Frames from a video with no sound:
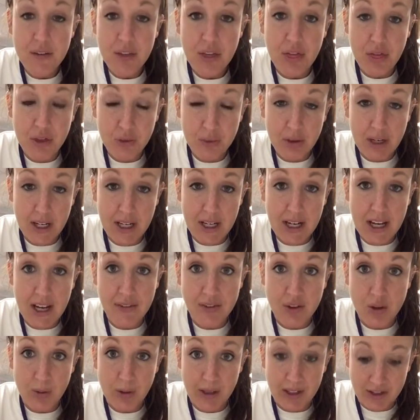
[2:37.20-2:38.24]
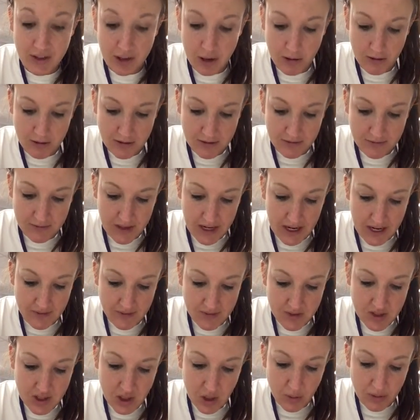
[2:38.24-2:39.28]
3 if you need to go into
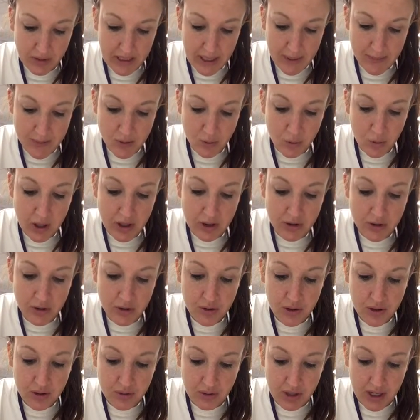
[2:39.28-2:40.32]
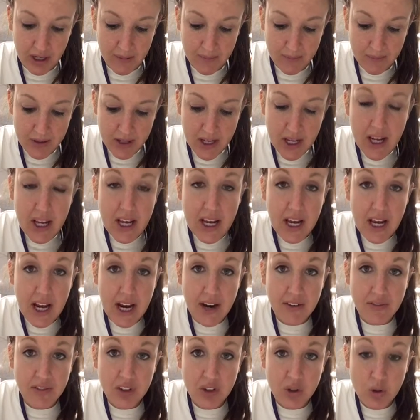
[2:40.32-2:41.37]
5. So games 1 through 3.
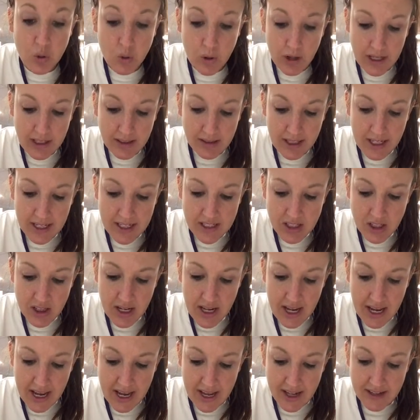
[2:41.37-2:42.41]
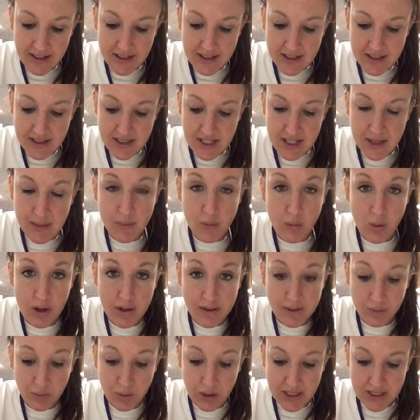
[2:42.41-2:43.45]
If the coin lands on heads, team
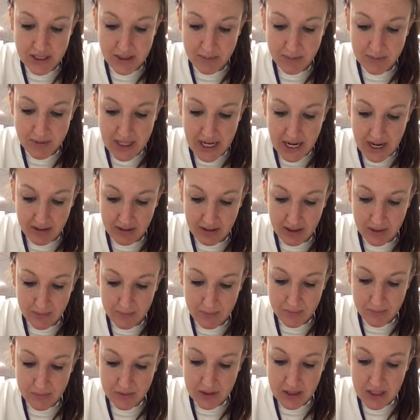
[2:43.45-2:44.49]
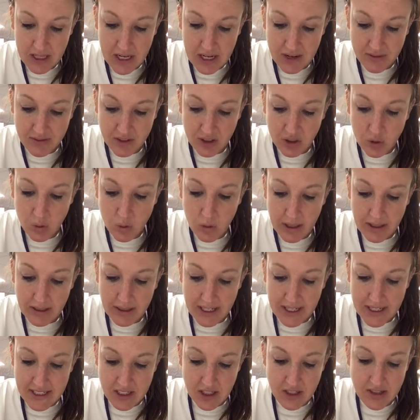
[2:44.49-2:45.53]
1 wins a tally. If the coin
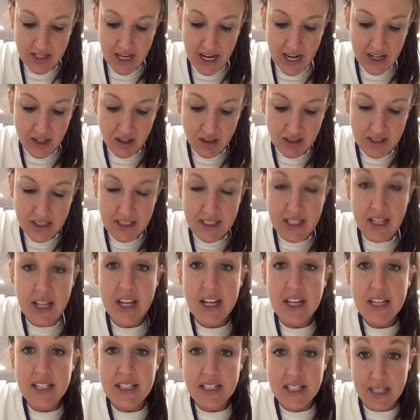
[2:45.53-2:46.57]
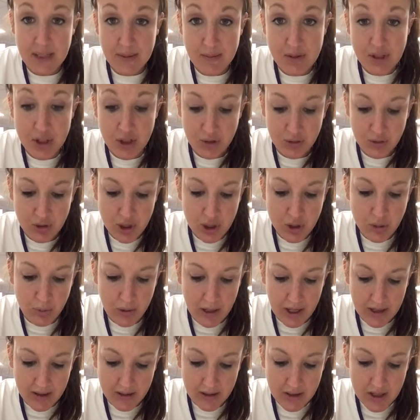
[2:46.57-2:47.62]
lands on tails, team 2, you
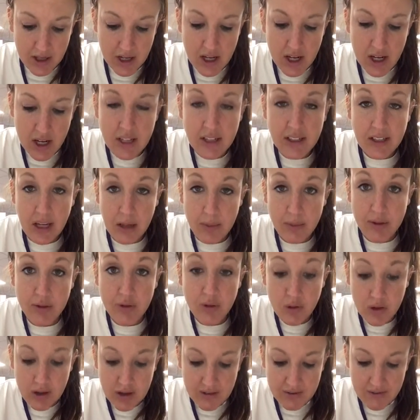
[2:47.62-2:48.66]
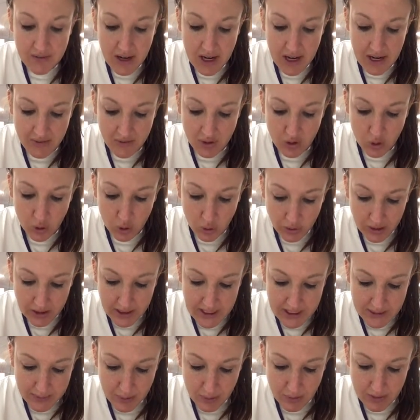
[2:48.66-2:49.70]
win. Games 4 and 5 are
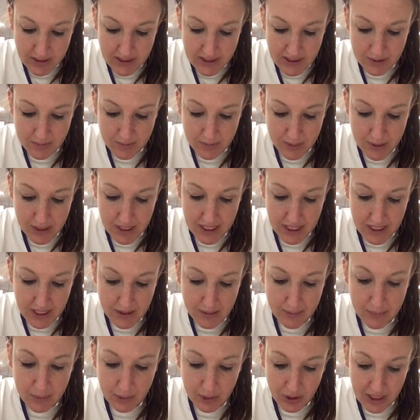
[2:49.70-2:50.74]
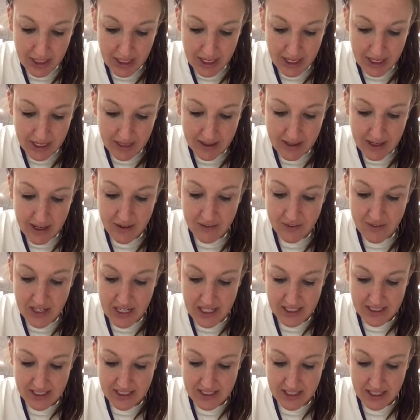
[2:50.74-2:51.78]
only supposed to be played if
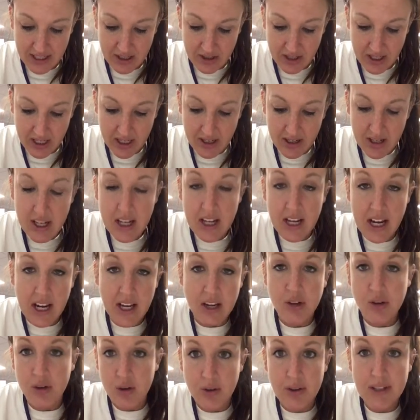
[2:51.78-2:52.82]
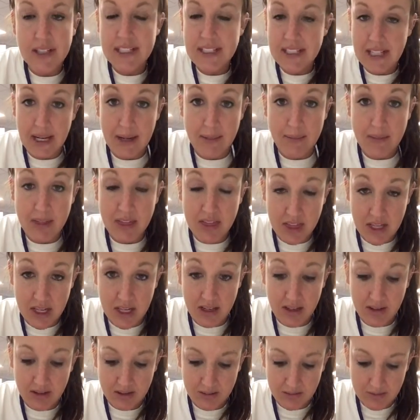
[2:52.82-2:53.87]
necessary, and you do the same
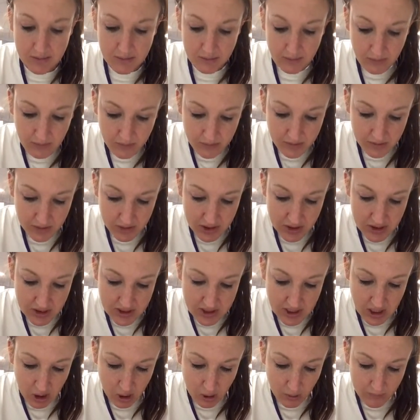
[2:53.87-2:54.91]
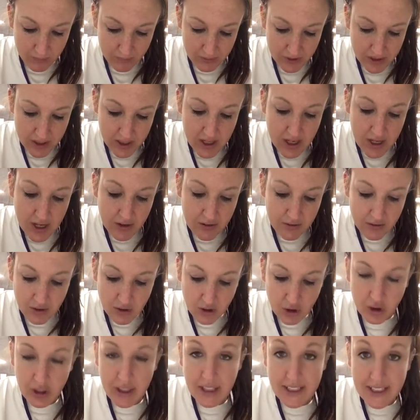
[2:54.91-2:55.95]
thing. So,
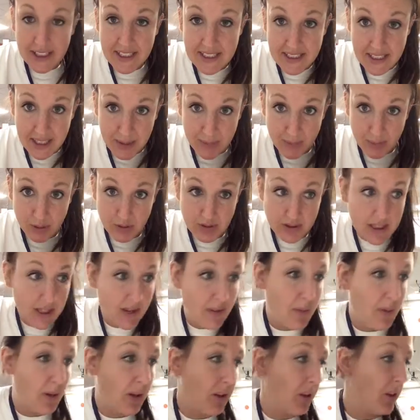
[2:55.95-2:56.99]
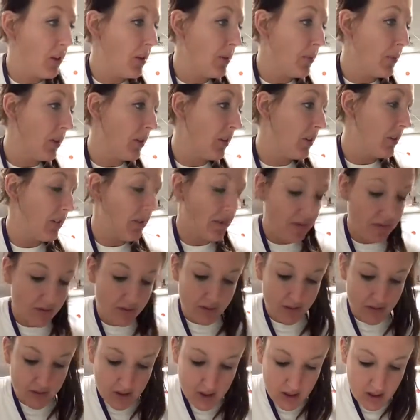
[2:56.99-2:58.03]
look at the samples. Everybody look in your book.
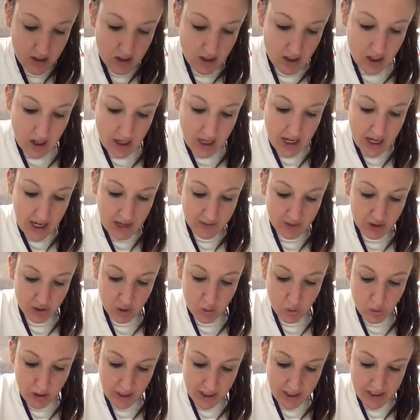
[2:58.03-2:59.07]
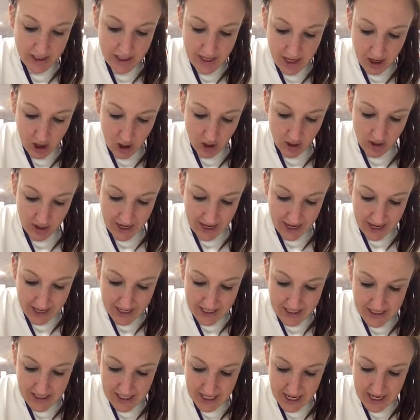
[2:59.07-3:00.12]
If the coin are
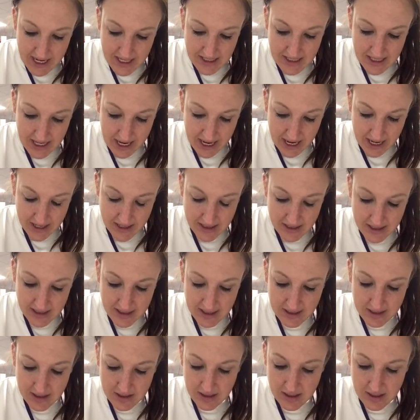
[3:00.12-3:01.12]
heads,